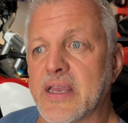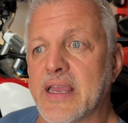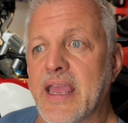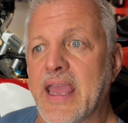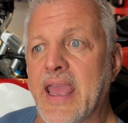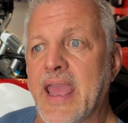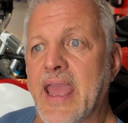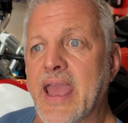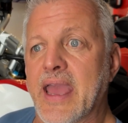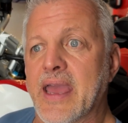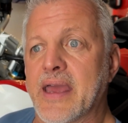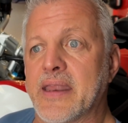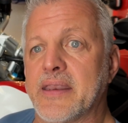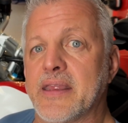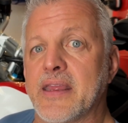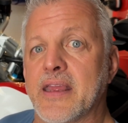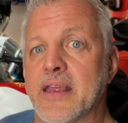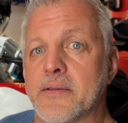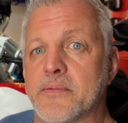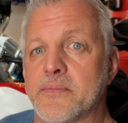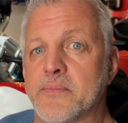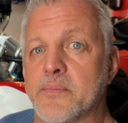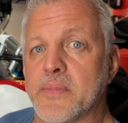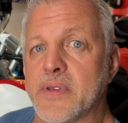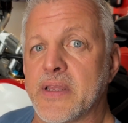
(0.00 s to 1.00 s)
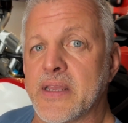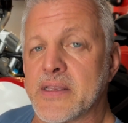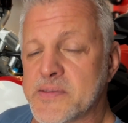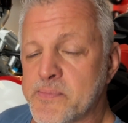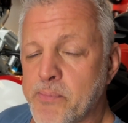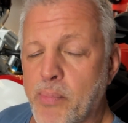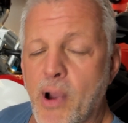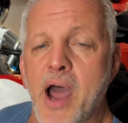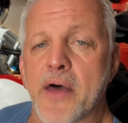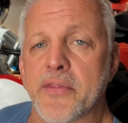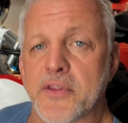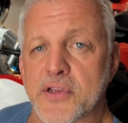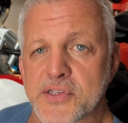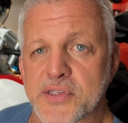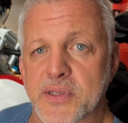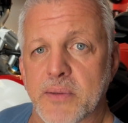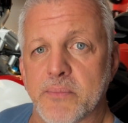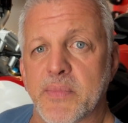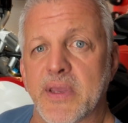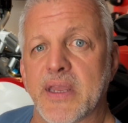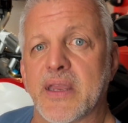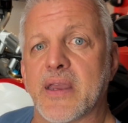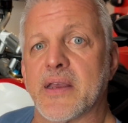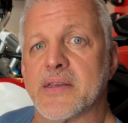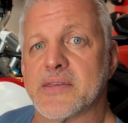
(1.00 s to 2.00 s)
and it is bothersome
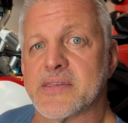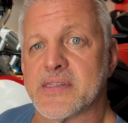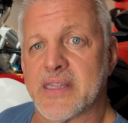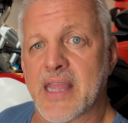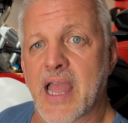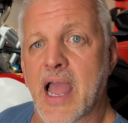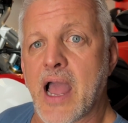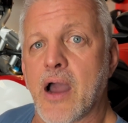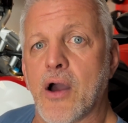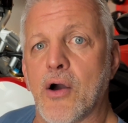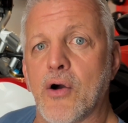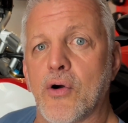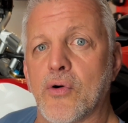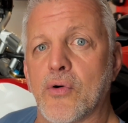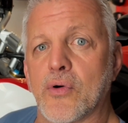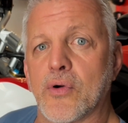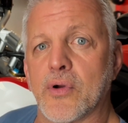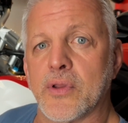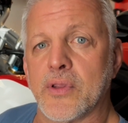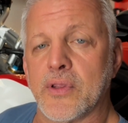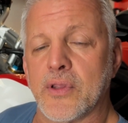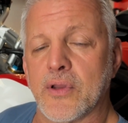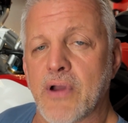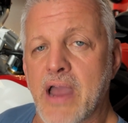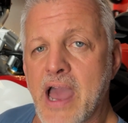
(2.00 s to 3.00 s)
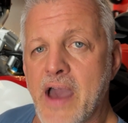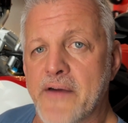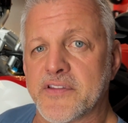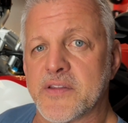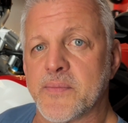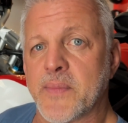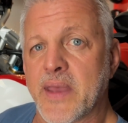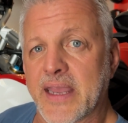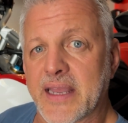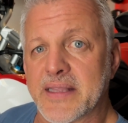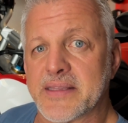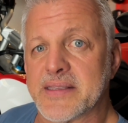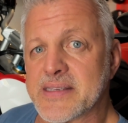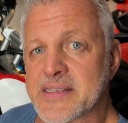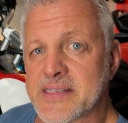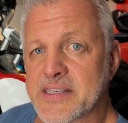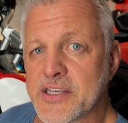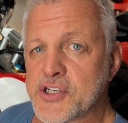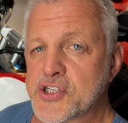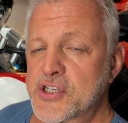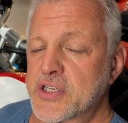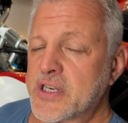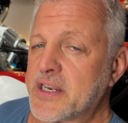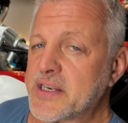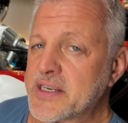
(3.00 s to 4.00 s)
because now you have to make a decision,